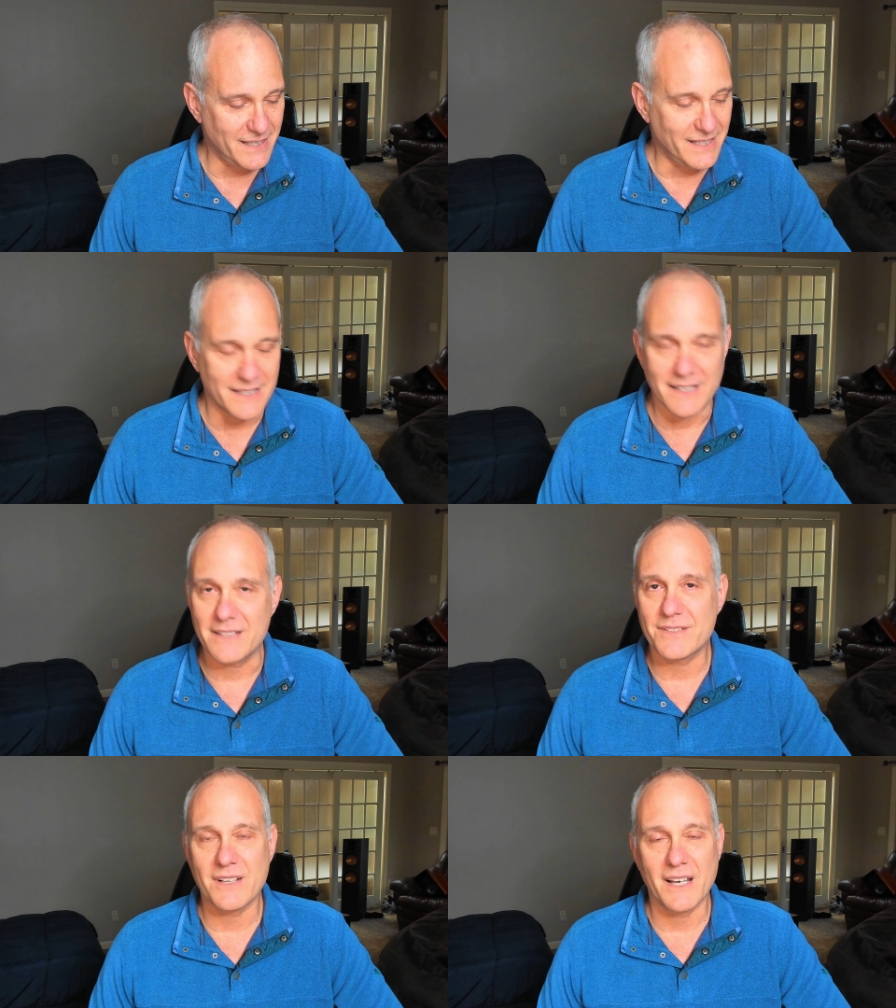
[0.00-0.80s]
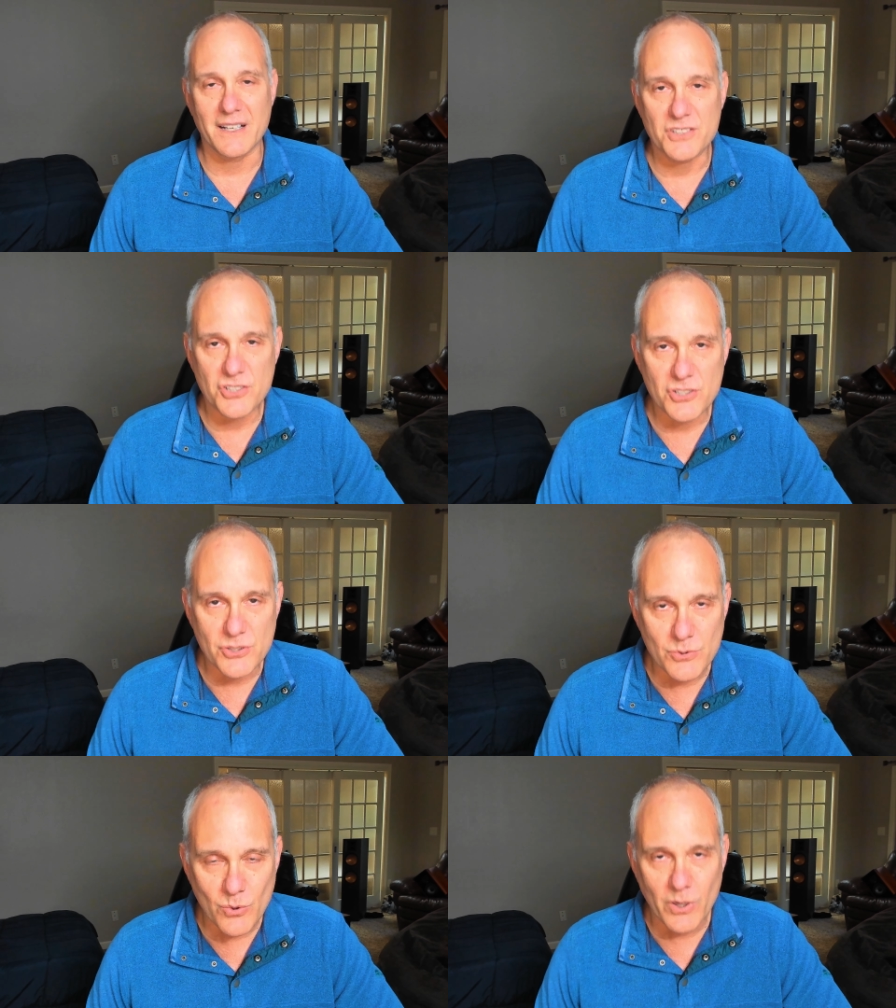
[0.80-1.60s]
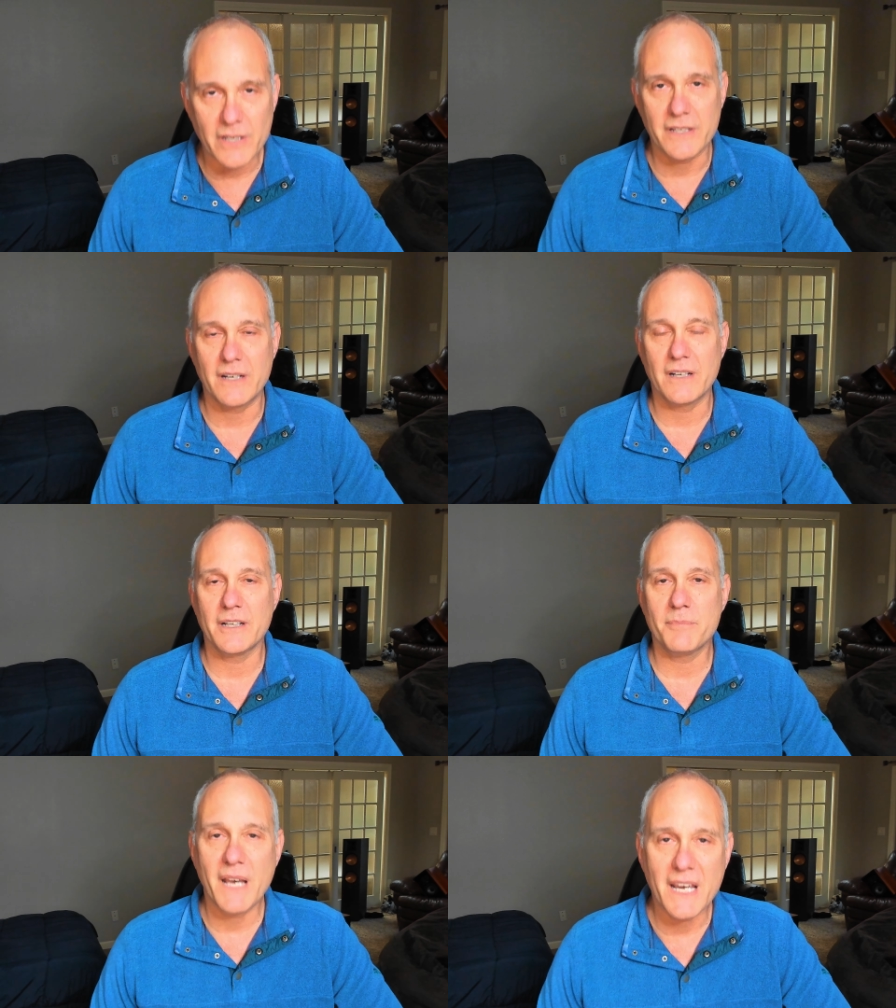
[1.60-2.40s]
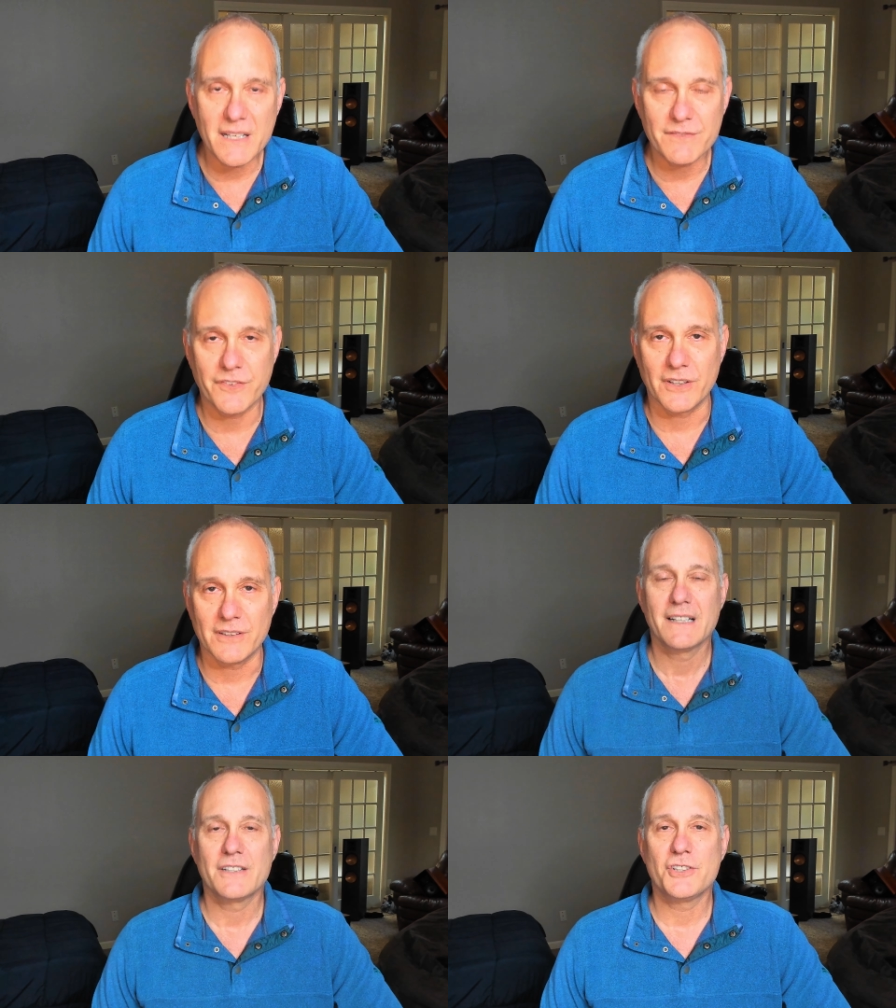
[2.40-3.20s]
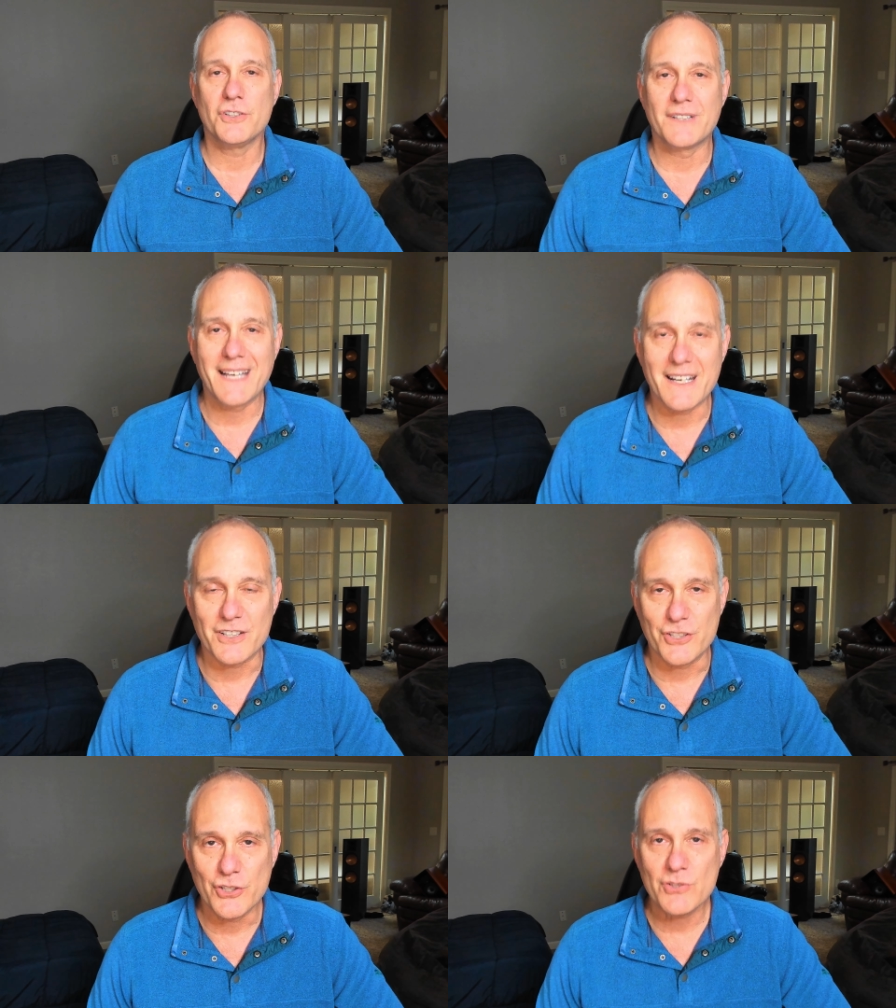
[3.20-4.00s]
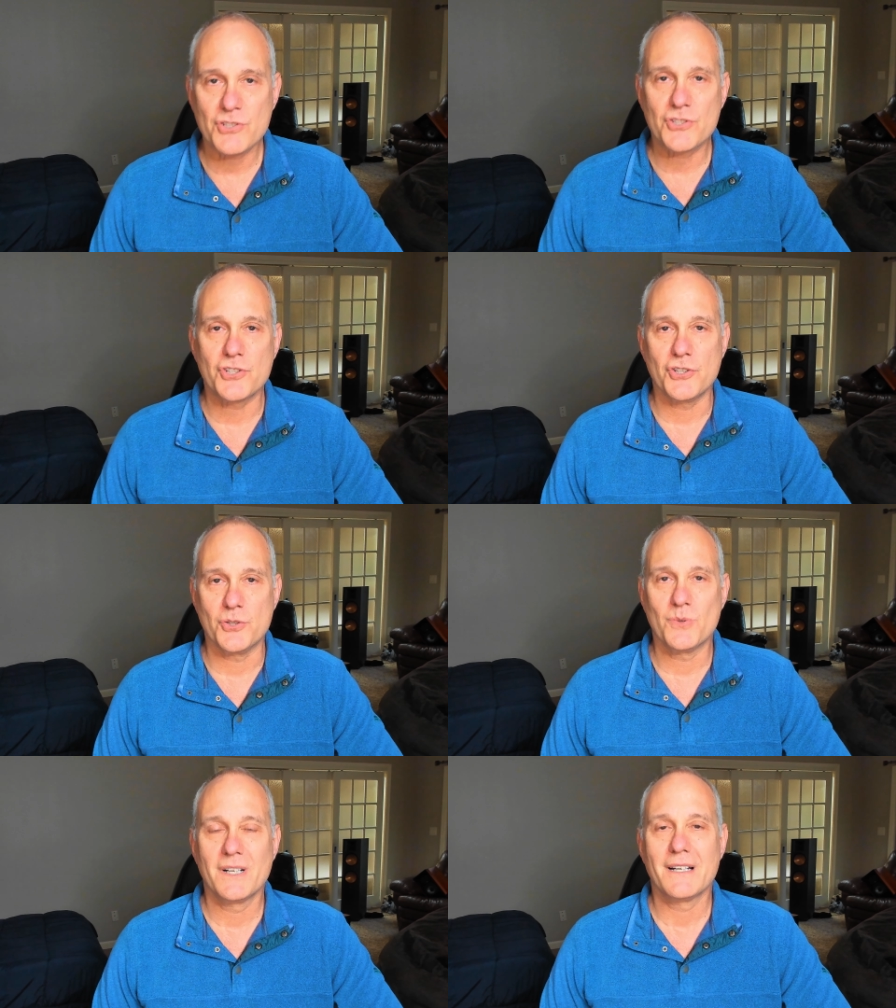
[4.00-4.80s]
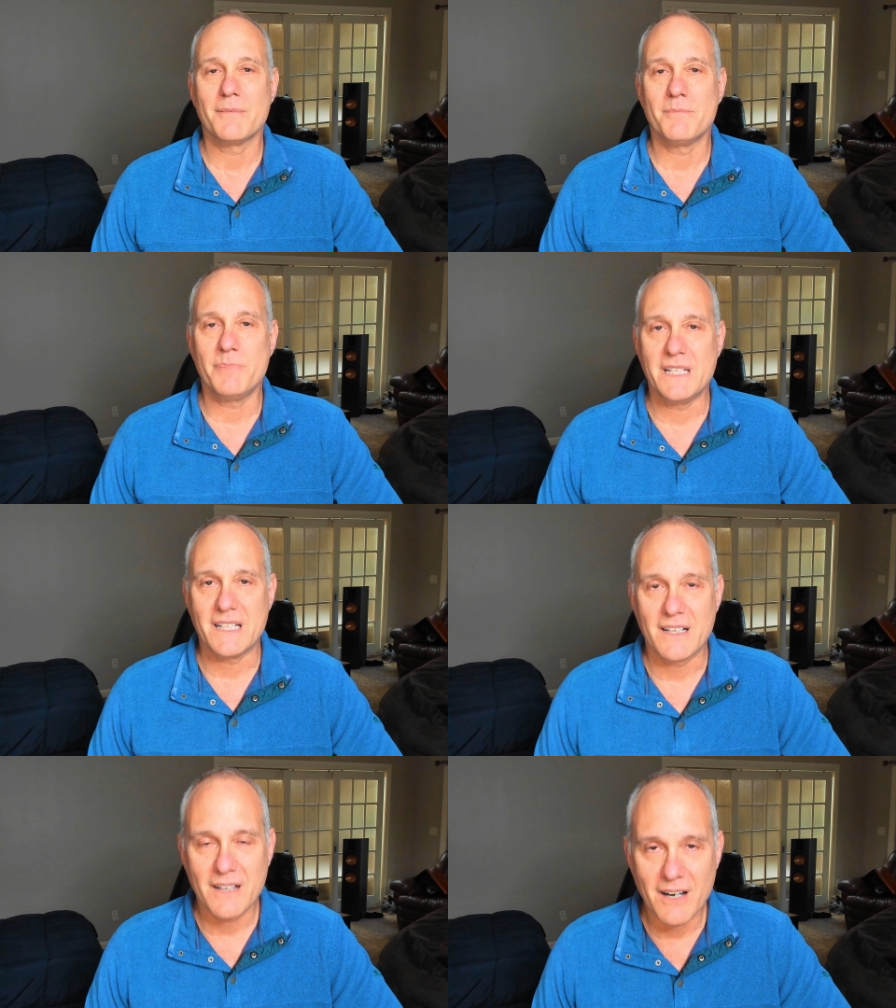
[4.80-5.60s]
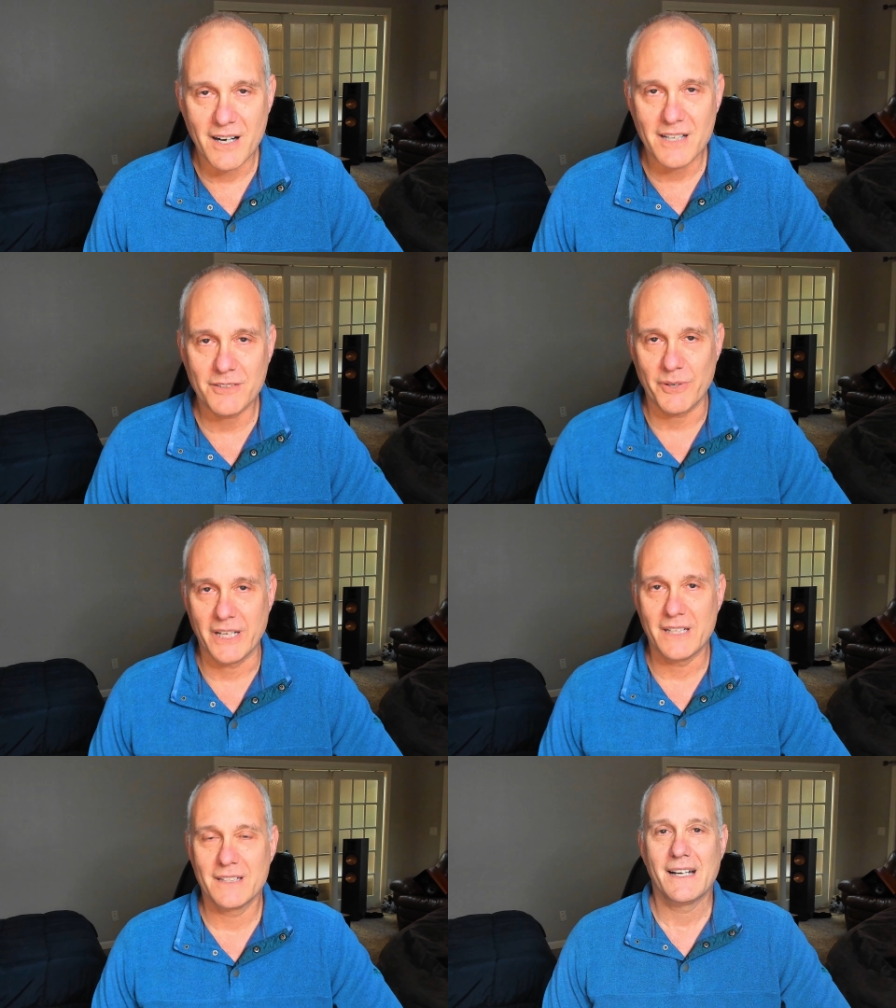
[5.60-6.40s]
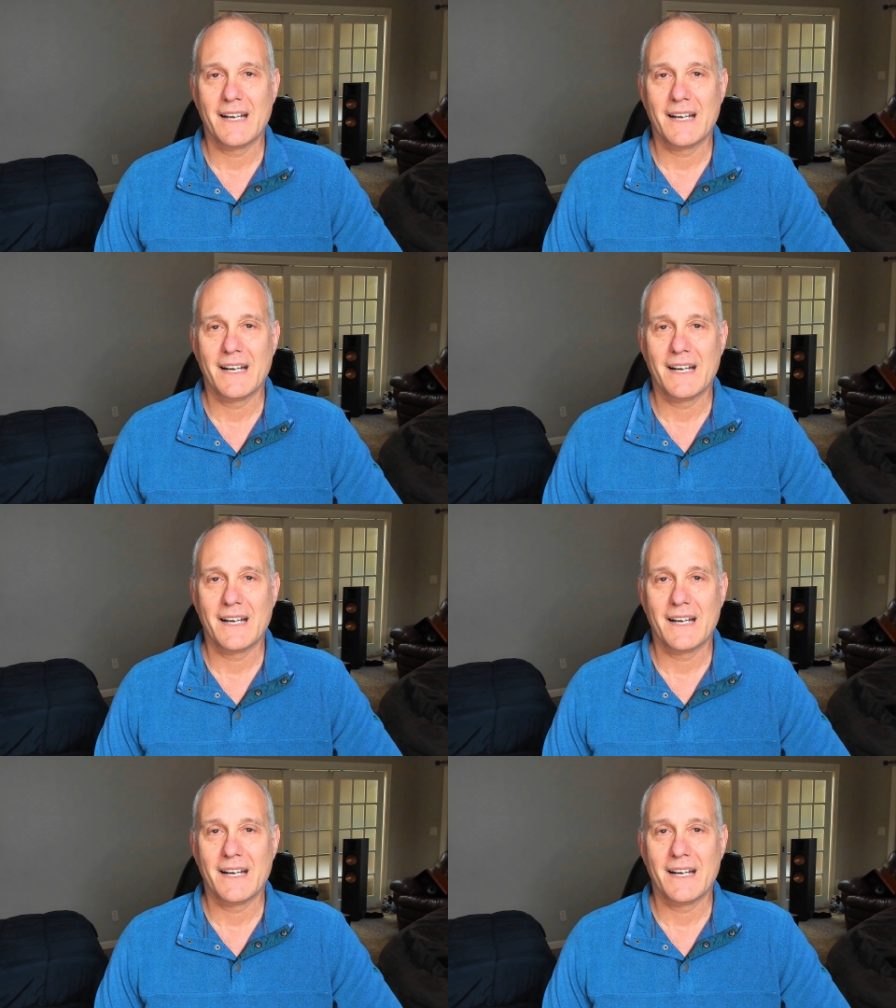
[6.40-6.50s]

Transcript: It is extraordinarily painful to get used to being hungry